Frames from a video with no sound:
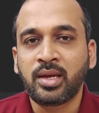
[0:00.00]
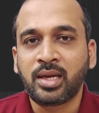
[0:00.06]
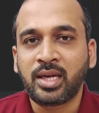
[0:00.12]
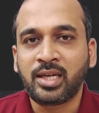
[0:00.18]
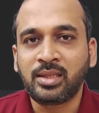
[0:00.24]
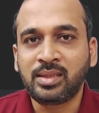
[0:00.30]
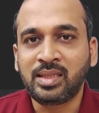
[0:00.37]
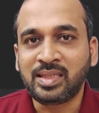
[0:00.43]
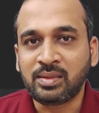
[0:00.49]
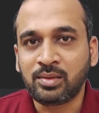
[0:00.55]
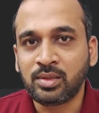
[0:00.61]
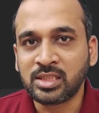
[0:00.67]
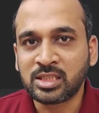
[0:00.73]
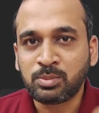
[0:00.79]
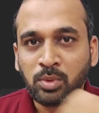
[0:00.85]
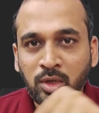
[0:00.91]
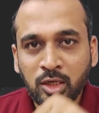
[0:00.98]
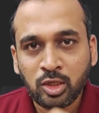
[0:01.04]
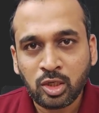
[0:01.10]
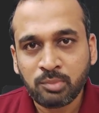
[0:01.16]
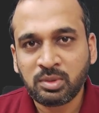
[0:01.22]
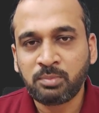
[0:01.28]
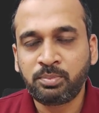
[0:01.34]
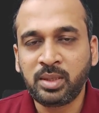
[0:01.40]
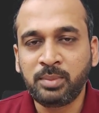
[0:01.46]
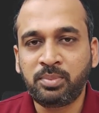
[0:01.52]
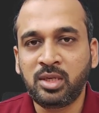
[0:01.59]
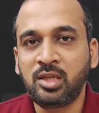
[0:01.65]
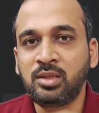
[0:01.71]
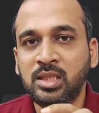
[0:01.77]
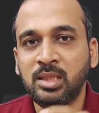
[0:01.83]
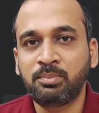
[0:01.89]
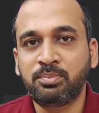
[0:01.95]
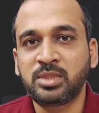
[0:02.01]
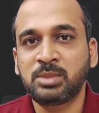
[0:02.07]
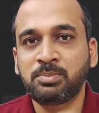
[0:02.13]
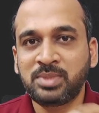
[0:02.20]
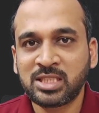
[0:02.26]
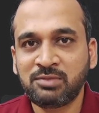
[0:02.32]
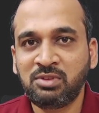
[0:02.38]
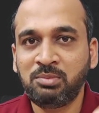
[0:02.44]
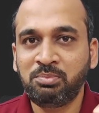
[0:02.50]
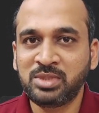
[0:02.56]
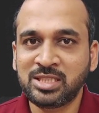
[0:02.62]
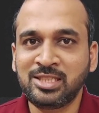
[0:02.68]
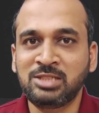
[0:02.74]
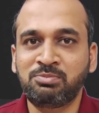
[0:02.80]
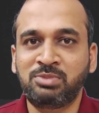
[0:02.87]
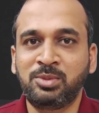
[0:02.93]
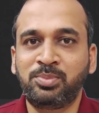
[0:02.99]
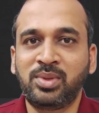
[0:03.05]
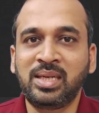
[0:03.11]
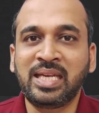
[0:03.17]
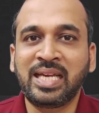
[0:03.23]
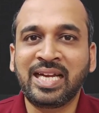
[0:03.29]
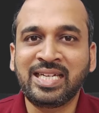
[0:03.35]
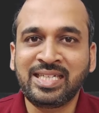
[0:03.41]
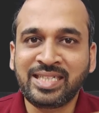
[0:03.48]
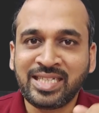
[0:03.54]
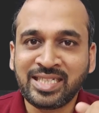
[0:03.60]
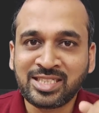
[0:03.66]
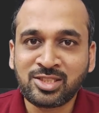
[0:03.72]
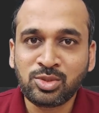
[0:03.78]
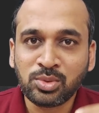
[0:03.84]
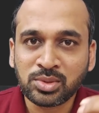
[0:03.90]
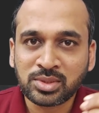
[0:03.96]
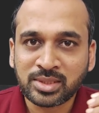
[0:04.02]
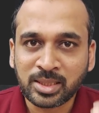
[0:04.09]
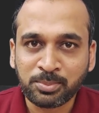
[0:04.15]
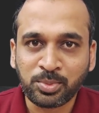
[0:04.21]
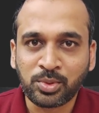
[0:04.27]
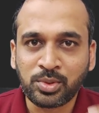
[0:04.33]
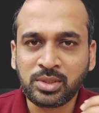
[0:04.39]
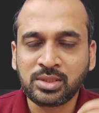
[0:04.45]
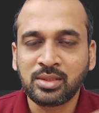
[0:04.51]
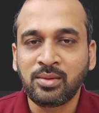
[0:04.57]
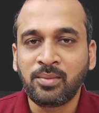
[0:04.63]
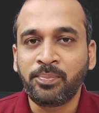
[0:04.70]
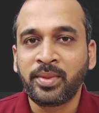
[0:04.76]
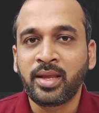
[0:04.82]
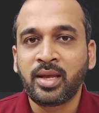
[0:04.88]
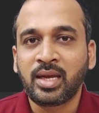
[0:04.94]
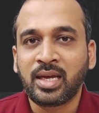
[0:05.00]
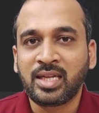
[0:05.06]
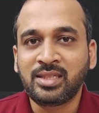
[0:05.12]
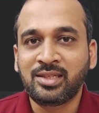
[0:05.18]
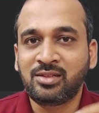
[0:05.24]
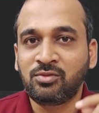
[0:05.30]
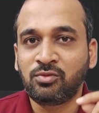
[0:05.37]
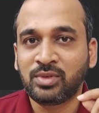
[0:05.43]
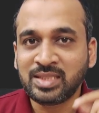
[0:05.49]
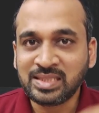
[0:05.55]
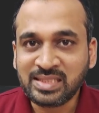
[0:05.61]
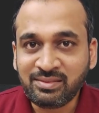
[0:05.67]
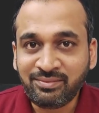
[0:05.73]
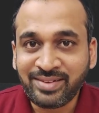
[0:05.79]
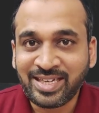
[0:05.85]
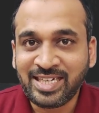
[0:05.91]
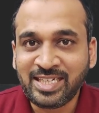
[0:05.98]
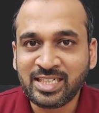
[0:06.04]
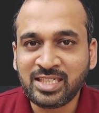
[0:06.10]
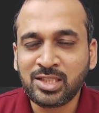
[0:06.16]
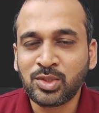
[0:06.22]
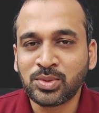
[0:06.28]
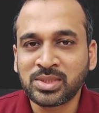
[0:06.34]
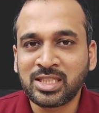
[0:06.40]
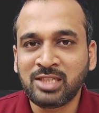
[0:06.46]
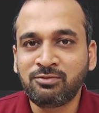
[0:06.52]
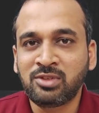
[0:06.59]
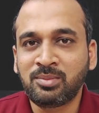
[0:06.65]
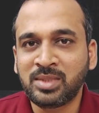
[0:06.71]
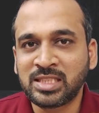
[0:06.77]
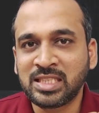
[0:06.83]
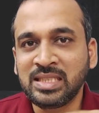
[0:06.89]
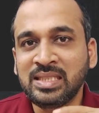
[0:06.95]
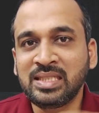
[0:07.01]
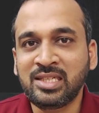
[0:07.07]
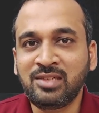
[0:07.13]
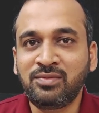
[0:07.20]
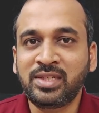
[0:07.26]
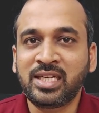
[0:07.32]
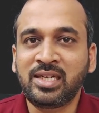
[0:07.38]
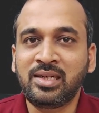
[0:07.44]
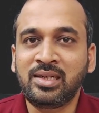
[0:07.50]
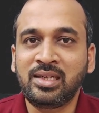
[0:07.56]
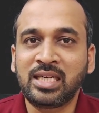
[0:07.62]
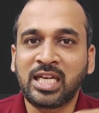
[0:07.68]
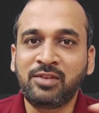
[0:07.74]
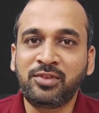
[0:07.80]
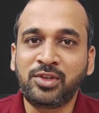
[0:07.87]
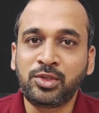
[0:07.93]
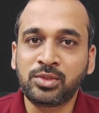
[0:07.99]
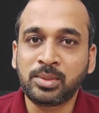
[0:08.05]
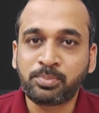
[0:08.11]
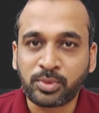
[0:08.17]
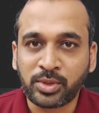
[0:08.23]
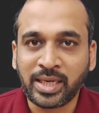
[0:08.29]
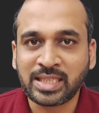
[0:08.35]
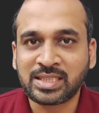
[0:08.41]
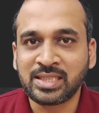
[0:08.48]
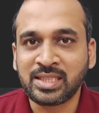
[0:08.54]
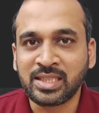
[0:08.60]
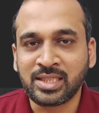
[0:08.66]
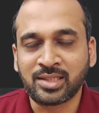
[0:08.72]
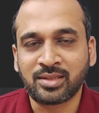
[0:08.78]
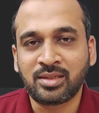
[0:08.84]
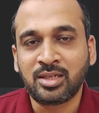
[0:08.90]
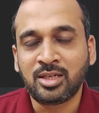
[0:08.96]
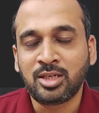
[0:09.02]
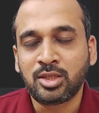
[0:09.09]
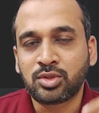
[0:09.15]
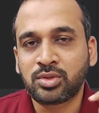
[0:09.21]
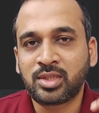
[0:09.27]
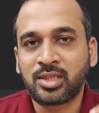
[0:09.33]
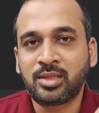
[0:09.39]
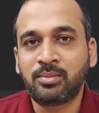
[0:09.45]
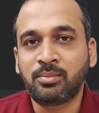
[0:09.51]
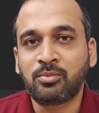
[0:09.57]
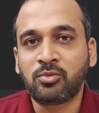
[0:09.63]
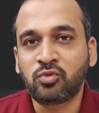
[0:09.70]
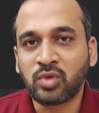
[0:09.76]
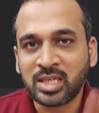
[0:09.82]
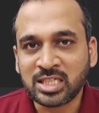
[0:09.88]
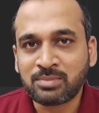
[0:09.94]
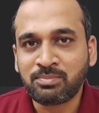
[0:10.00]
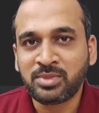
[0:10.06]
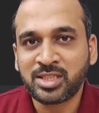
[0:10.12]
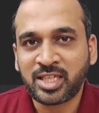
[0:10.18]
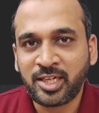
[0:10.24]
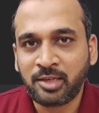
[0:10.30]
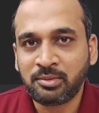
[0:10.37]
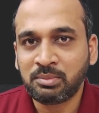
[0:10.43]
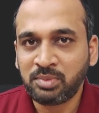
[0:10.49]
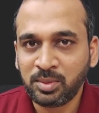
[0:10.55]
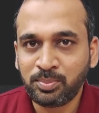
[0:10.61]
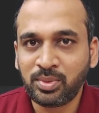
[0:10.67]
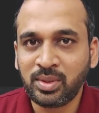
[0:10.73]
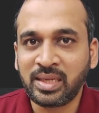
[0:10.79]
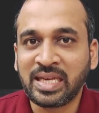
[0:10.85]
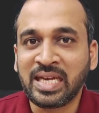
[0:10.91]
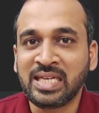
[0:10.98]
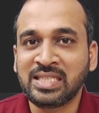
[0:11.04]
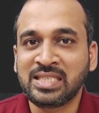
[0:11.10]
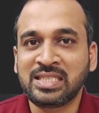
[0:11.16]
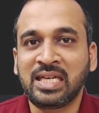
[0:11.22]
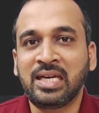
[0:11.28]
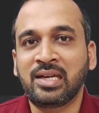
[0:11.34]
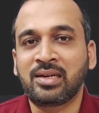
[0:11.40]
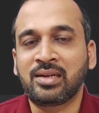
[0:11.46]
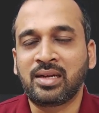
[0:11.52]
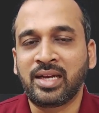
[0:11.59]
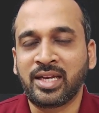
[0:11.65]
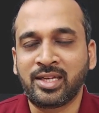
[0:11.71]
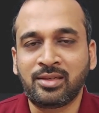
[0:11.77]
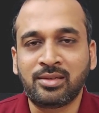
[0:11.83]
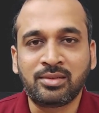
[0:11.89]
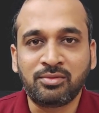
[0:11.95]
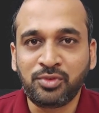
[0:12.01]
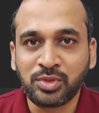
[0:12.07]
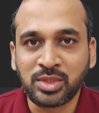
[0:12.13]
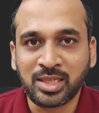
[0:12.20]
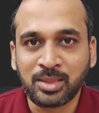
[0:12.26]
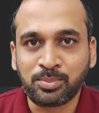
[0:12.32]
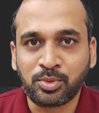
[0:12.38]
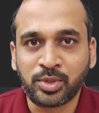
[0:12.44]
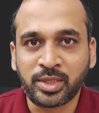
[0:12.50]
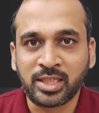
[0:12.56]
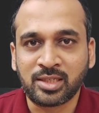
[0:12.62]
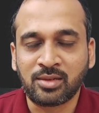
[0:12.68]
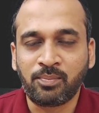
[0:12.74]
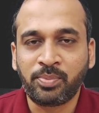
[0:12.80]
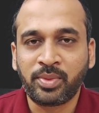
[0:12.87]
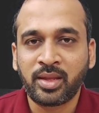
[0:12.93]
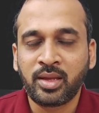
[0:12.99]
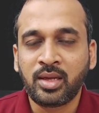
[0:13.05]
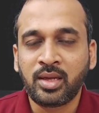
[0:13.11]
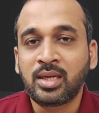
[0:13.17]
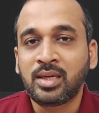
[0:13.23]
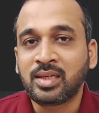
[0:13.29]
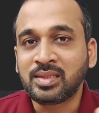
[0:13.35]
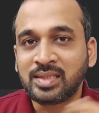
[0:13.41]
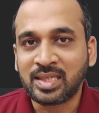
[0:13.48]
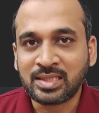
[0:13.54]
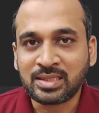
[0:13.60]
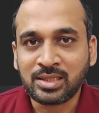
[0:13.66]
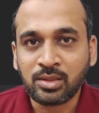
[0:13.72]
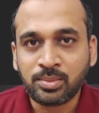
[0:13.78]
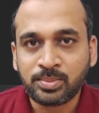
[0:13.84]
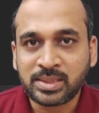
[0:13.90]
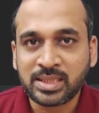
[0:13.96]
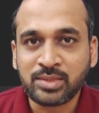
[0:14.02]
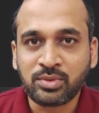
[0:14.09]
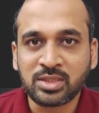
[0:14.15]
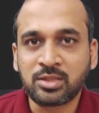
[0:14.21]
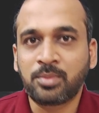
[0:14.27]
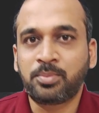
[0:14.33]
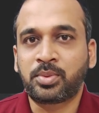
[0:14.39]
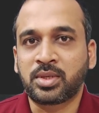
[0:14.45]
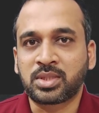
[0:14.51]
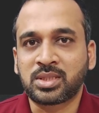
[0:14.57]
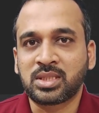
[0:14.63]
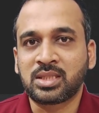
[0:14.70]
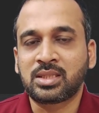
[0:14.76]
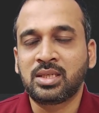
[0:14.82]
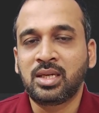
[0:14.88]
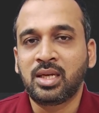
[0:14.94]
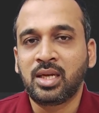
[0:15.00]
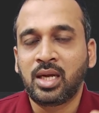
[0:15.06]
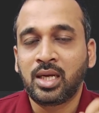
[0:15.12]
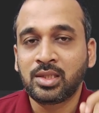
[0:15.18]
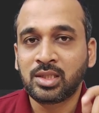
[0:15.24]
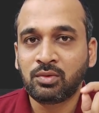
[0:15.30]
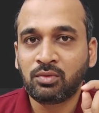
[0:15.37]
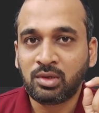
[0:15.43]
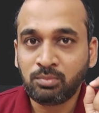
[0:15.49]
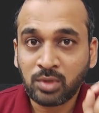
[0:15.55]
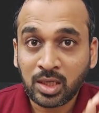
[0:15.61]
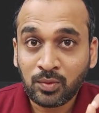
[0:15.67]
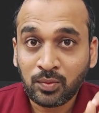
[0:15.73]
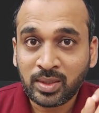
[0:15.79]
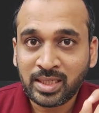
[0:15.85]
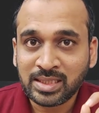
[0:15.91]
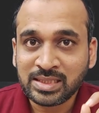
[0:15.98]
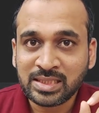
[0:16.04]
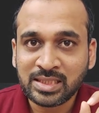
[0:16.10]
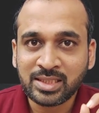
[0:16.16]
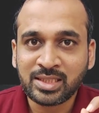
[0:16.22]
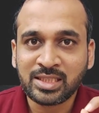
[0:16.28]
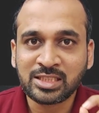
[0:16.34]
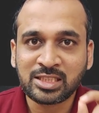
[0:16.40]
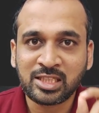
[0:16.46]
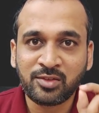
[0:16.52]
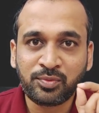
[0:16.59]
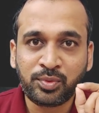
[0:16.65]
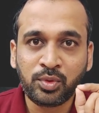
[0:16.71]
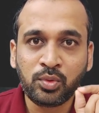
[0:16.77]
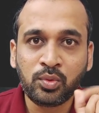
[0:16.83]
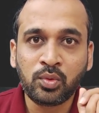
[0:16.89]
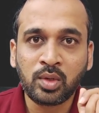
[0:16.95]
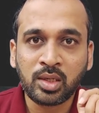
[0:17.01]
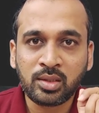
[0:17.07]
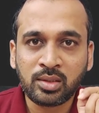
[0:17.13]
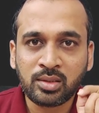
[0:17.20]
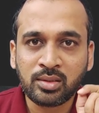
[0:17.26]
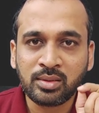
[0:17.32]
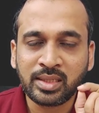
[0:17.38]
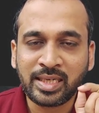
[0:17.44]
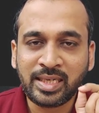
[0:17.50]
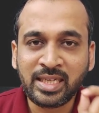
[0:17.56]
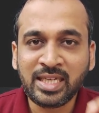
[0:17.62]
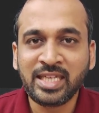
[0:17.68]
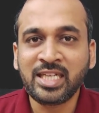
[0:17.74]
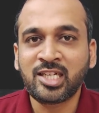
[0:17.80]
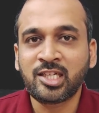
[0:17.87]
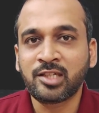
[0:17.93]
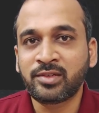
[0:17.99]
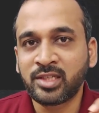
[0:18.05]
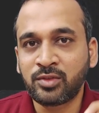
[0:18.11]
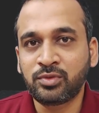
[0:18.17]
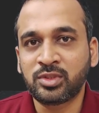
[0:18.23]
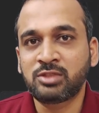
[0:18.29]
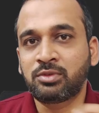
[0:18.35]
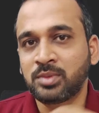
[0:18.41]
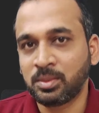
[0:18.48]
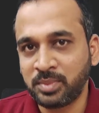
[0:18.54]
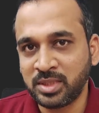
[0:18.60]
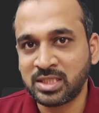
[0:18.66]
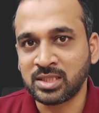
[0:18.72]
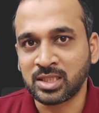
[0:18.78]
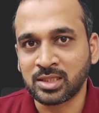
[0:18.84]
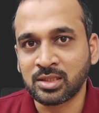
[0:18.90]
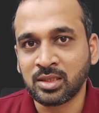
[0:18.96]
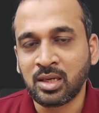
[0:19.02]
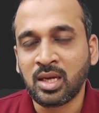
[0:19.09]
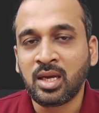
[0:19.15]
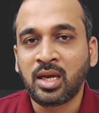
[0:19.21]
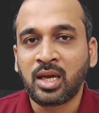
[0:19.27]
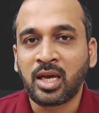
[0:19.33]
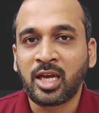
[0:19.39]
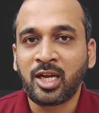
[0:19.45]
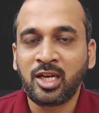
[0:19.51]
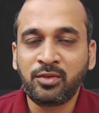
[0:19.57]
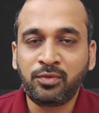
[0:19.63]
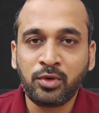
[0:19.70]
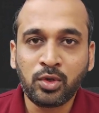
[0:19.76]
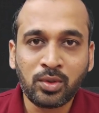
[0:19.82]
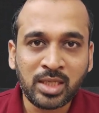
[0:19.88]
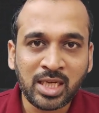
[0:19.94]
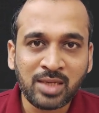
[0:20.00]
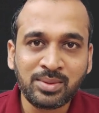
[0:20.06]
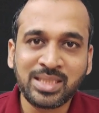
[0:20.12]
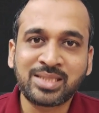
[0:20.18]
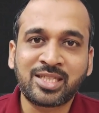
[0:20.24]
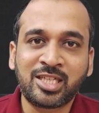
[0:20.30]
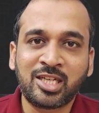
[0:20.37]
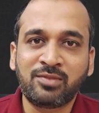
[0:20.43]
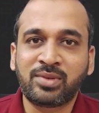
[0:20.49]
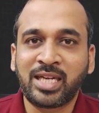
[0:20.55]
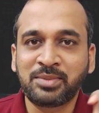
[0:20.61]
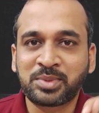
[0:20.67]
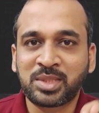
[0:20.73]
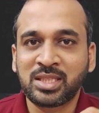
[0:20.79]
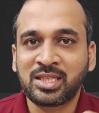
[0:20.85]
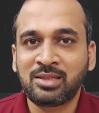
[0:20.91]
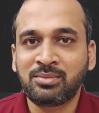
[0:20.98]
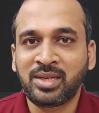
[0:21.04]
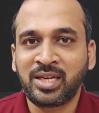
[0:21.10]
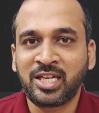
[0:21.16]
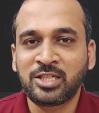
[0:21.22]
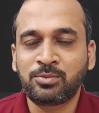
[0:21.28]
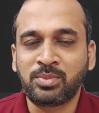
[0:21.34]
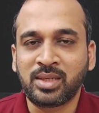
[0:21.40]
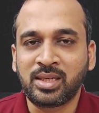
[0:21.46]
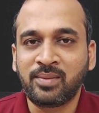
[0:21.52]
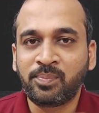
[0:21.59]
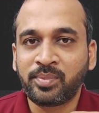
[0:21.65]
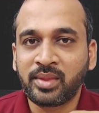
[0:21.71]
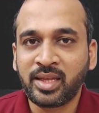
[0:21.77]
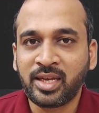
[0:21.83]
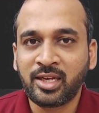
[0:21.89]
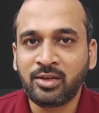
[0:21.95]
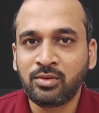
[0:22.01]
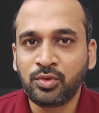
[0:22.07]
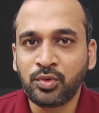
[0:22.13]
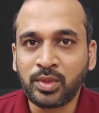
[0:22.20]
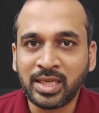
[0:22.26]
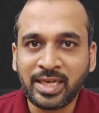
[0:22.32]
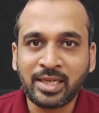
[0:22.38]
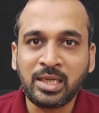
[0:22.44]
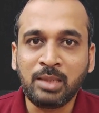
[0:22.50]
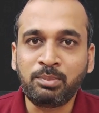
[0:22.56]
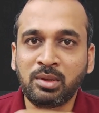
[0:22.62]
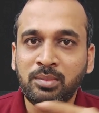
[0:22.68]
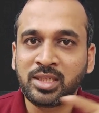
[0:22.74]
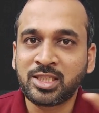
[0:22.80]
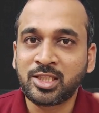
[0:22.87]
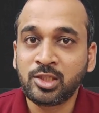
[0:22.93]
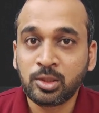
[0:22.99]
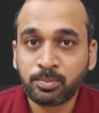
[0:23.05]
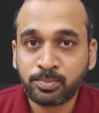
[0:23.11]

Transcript: And that small group of people, the specific business people, can test those reports, and then once they validate those information, then we can live into the production here, so that vast majority of the people can share and view the report here. That's the sequence of process. The one more advantage here is, if you are getting any kind of request from the business, and if you don't have this kind of lifecycle management, then you directly publish into